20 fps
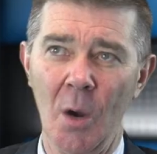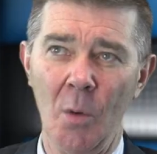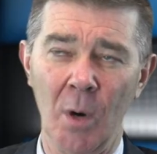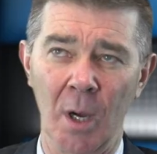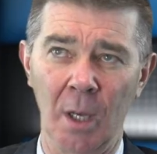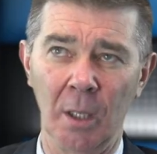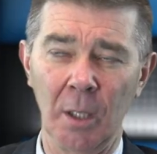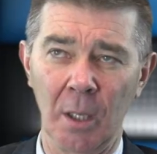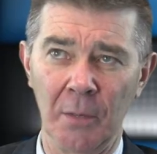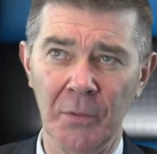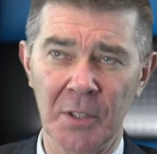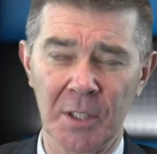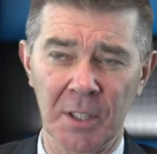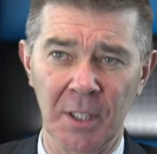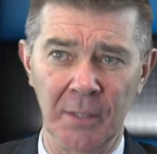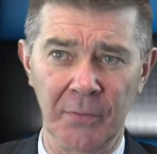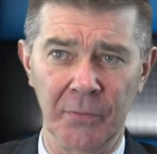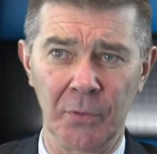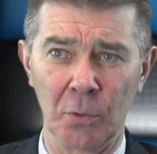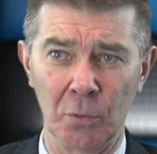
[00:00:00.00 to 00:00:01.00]
Well,
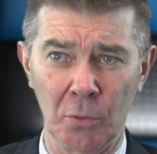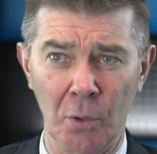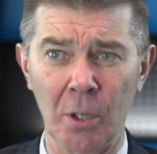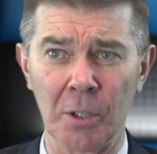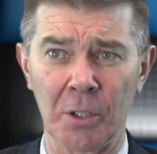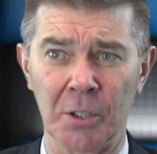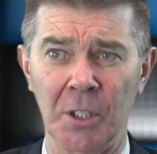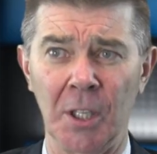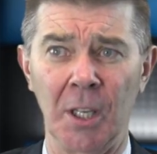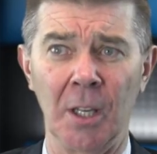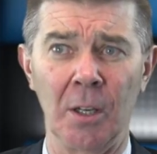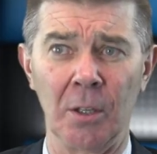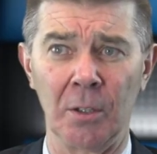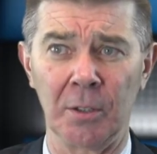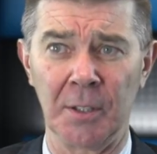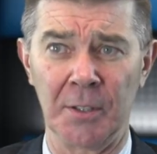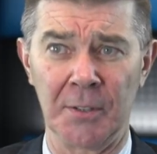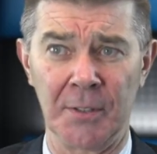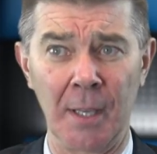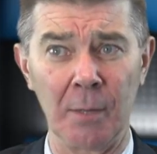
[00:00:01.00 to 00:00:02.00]
obviously for Rox
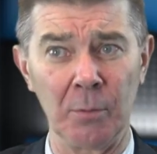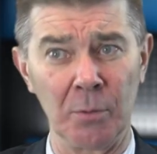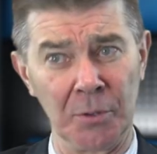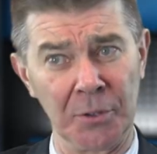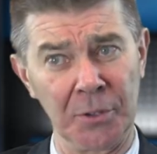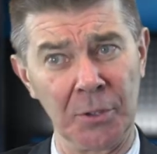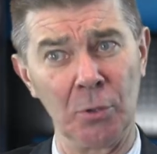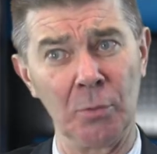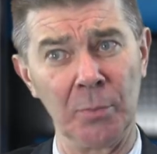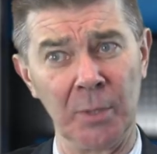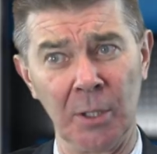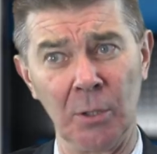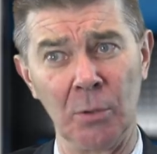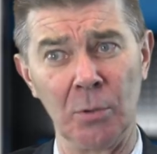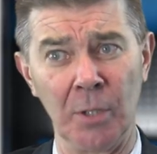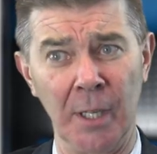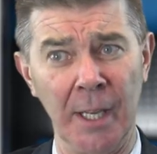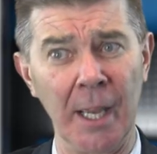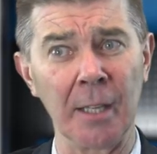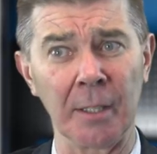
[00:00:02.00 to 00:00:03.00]
shareholders that will still be a
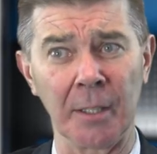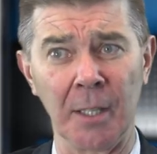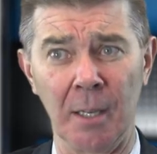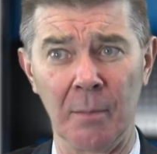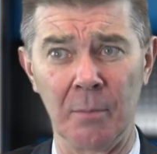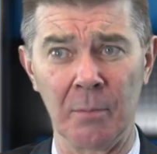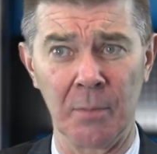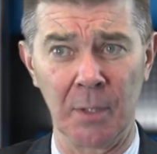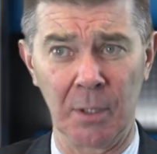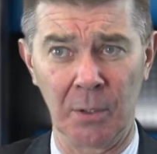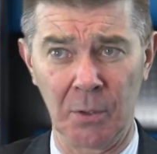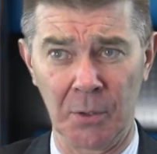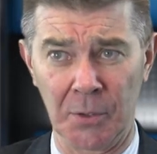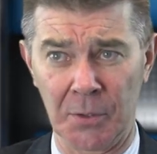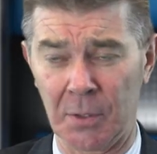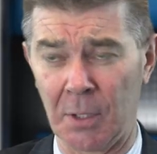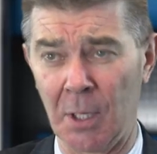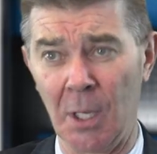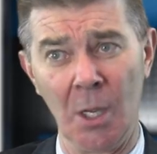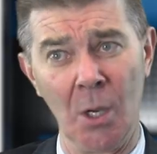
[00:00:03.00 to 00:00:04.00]
good outcome
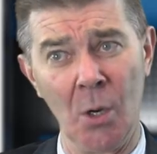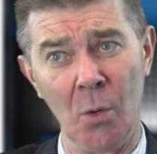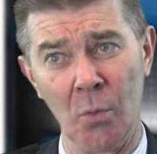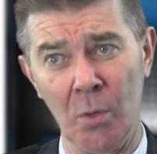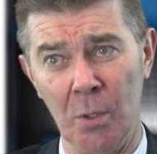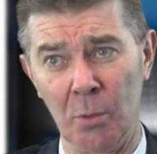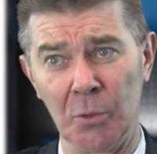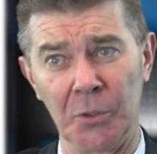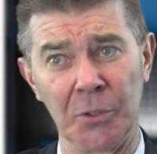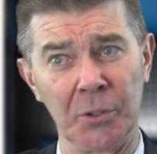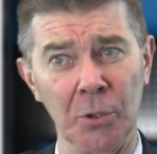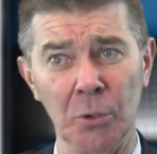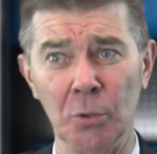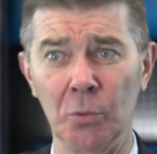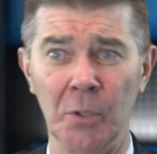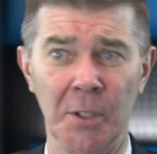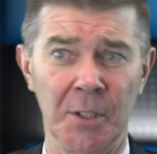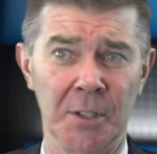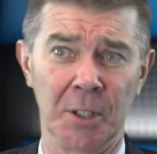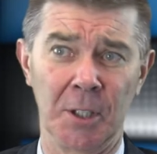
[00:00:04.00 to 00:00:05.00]
because we will still
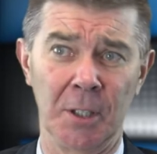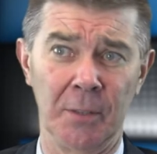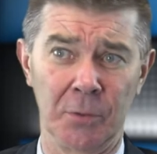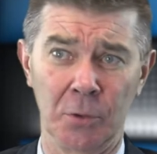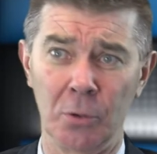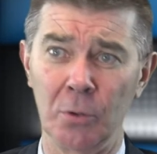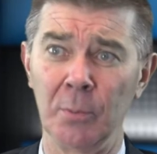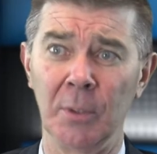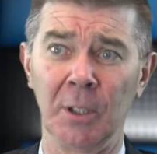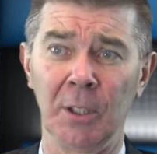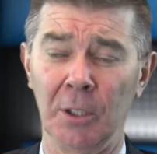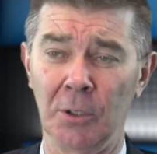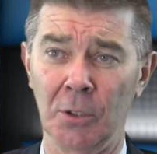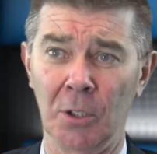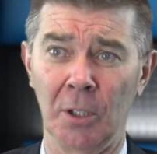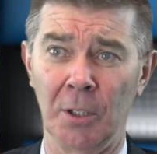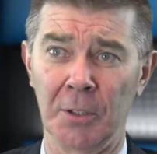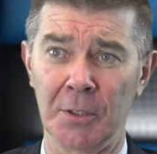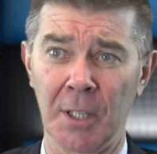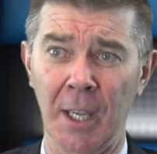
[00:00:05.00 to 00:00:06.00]
receive $2 million
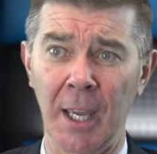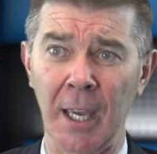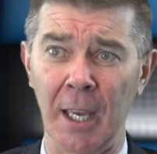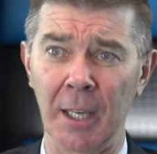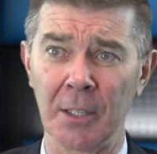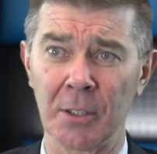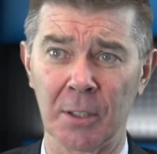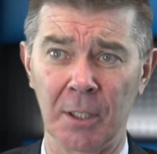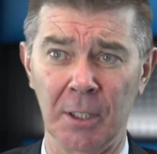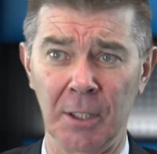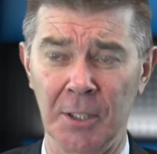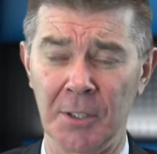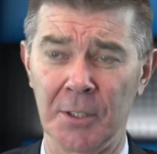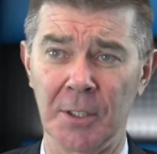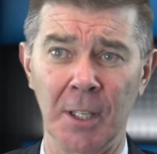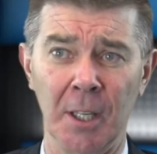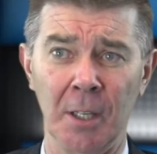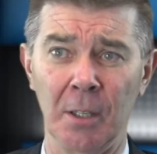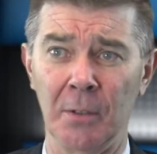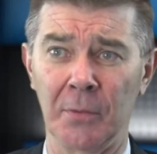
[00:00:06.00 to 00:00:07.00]
cash, and
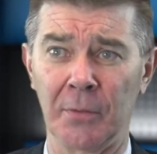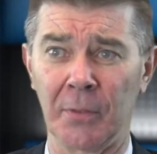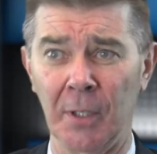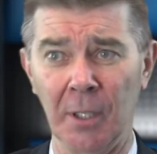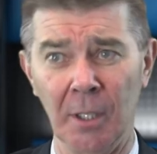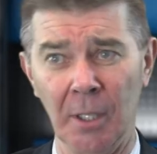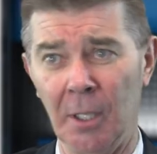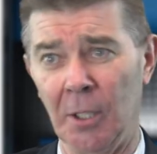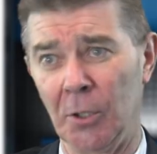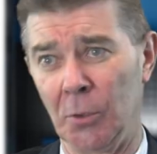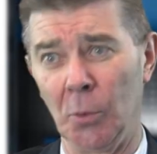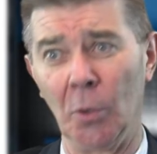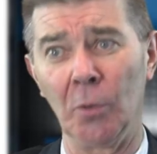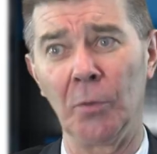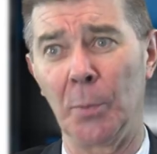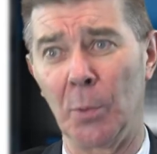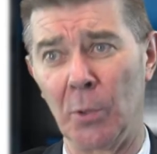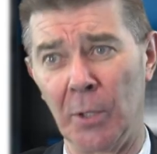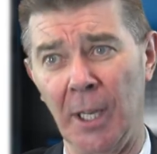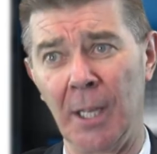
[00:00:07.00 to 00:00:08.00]
instead of
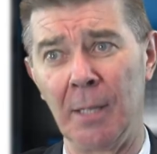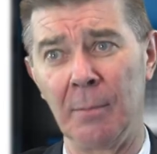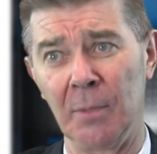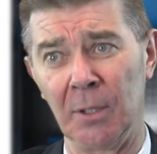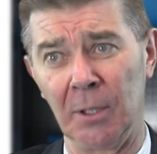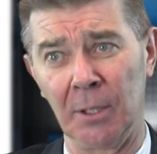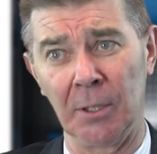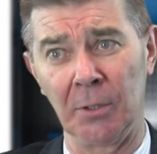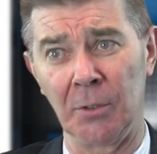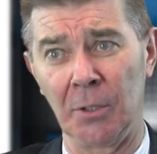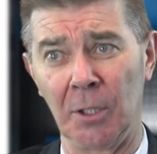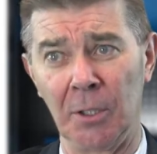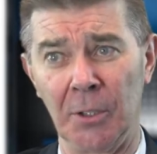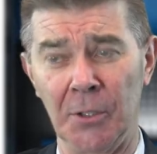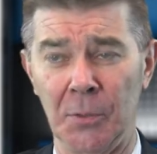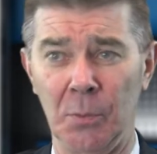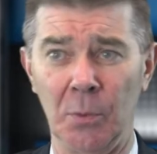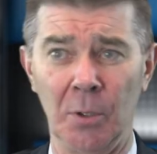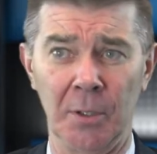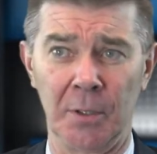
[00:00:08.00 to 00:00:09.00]
$12.8 million
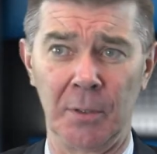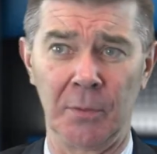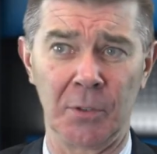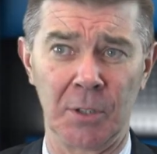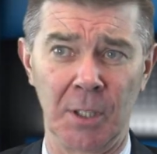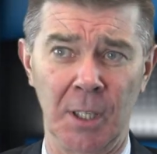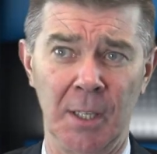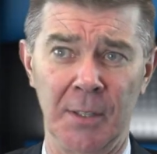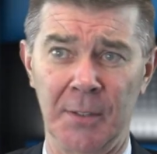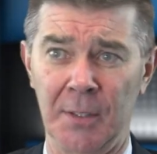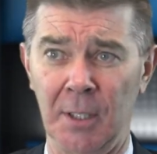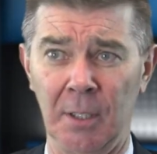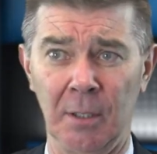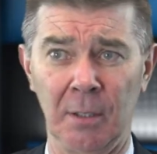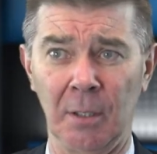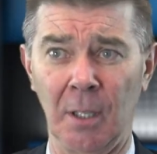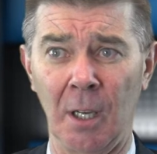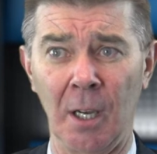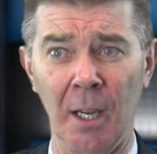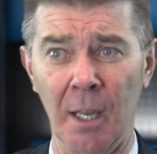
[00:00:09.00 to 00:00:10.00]
worth of shares
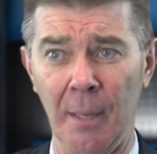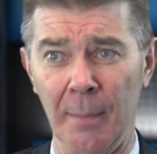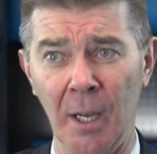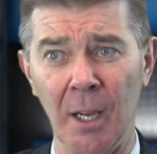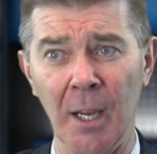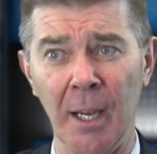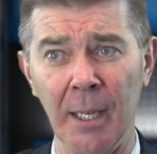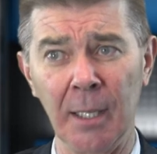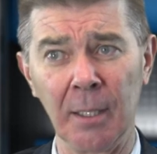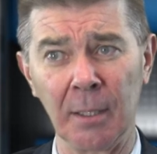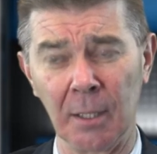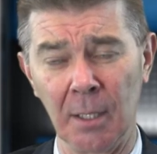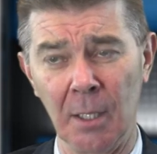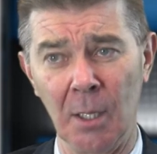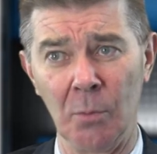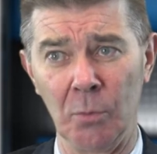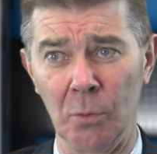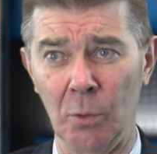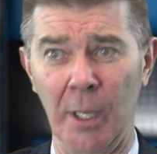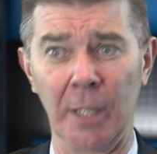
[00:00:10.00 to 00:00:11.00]
in IMI,
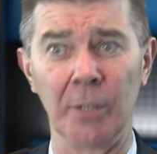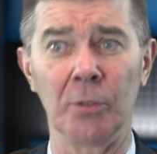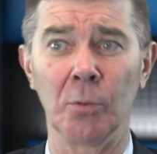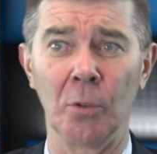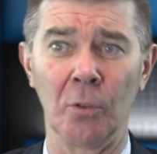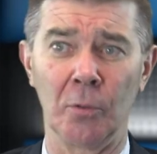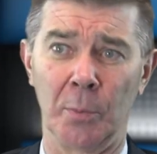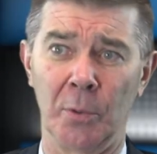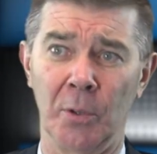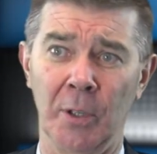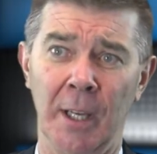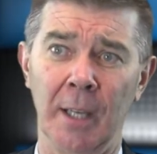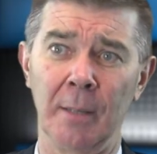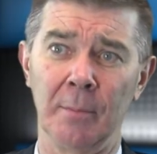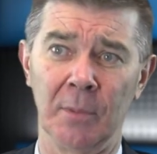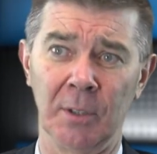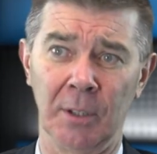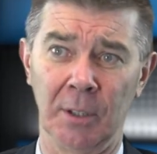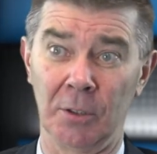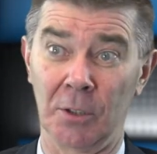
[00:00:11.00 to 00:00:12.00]
we'll get $12.8
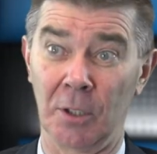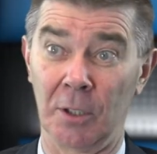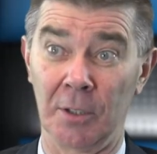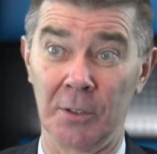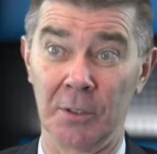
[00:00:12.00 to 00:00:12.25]
million